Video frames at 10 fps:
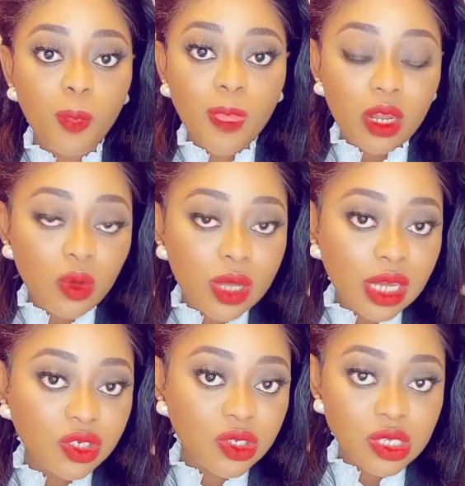
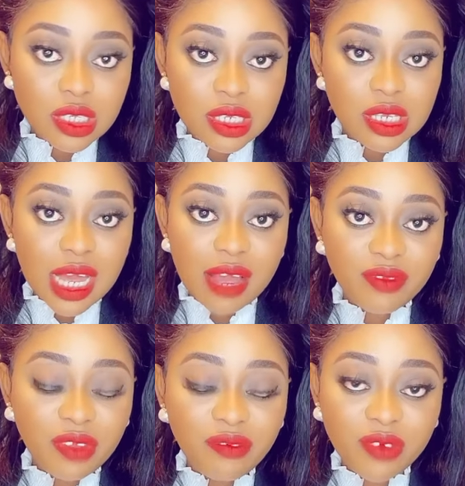locations, they
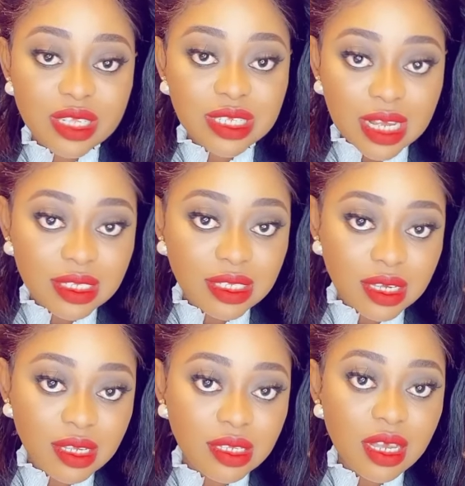have different
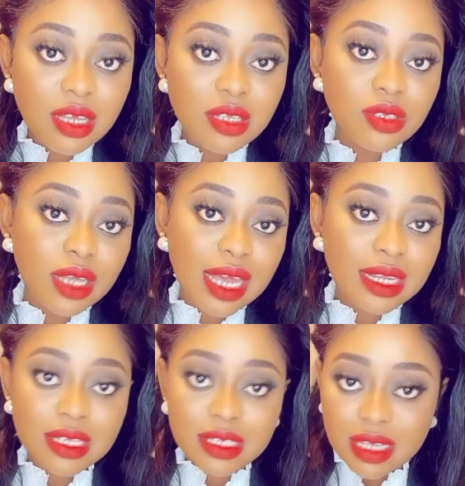centers to get
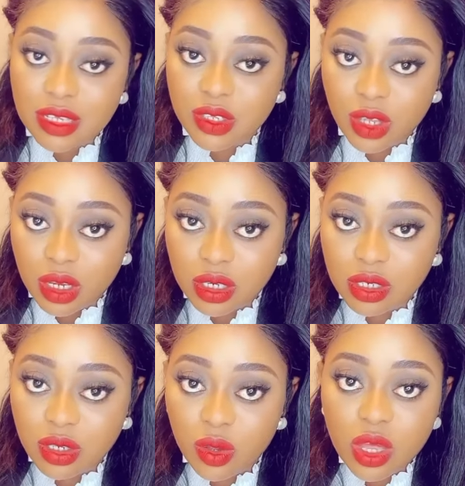this test done.
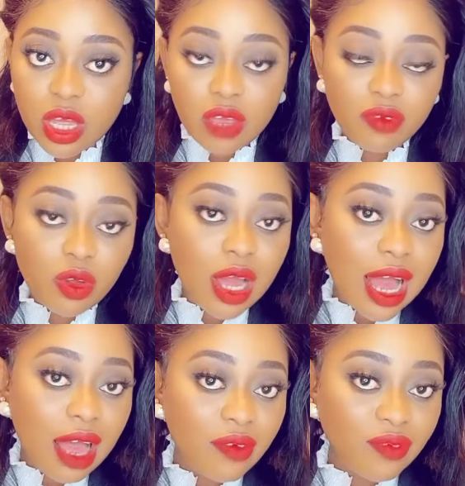So if you don't
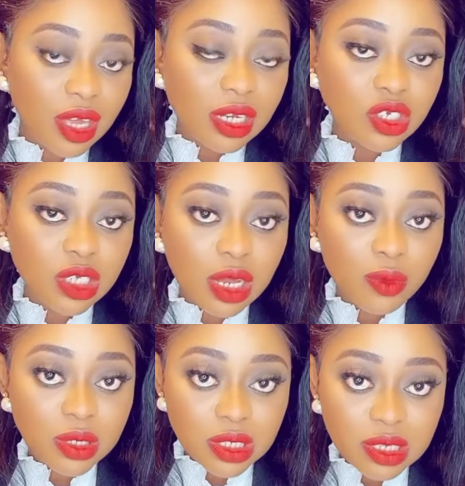have English
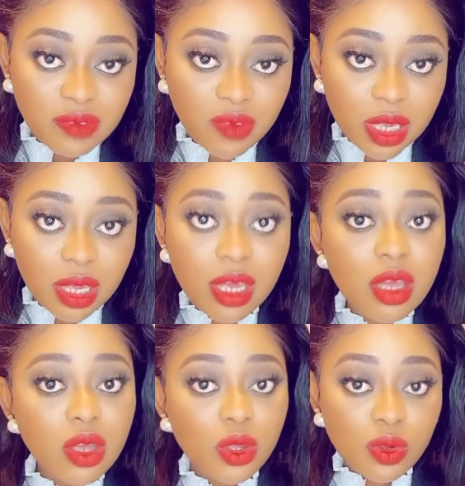language certificate,
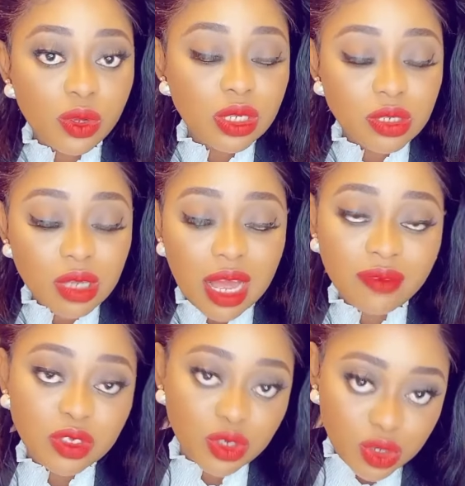you're going to
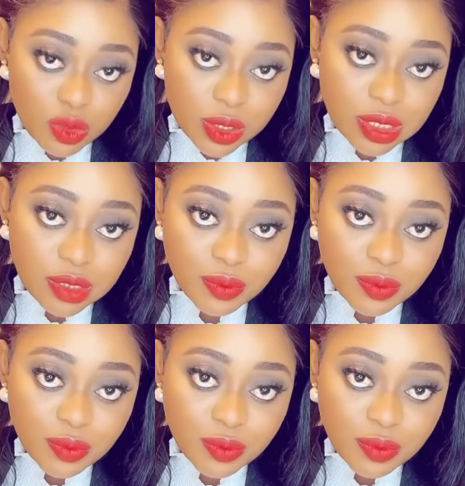have to do it.